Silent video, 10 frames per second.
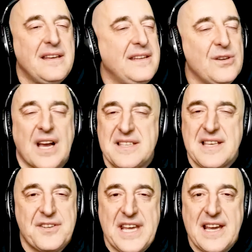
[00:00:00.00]
You guys
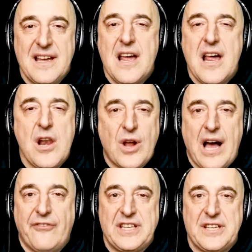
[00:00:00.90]
out there, look
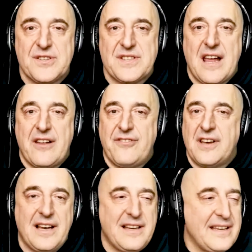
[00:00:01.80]
after yourself.
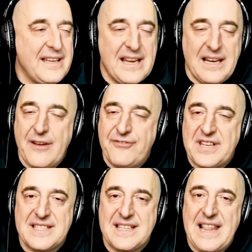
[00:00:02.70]
Uh, live
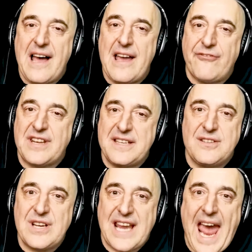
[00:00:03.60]
this life that
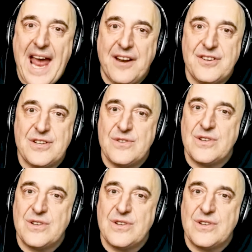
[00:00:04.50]
you can do.